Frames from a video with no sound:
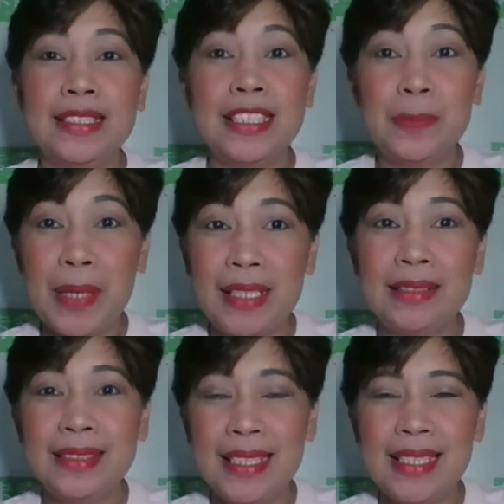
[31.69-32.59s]
the
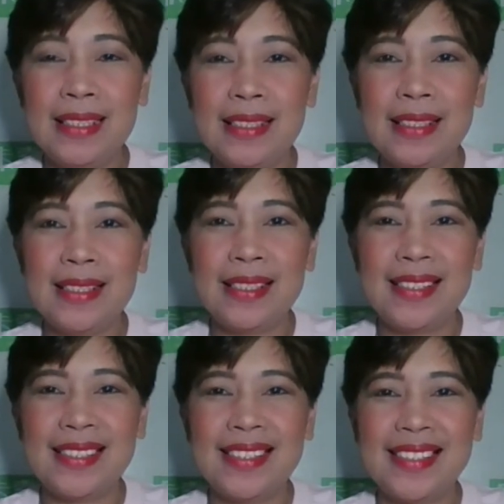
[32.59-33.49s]

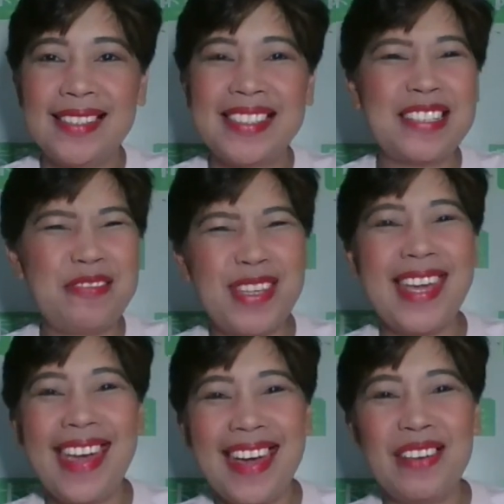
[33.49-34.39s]
penalties that we
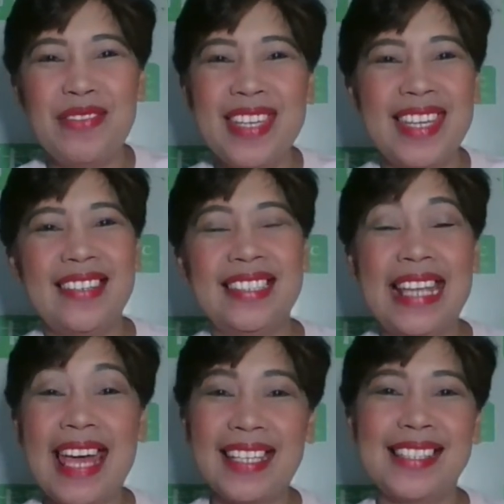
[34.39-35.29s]
have here in
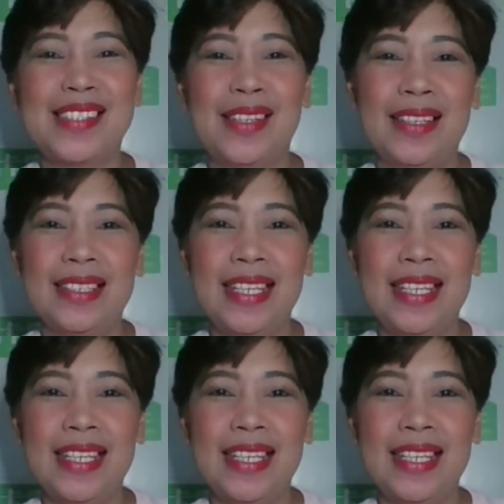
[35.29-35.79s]
Akadsoc,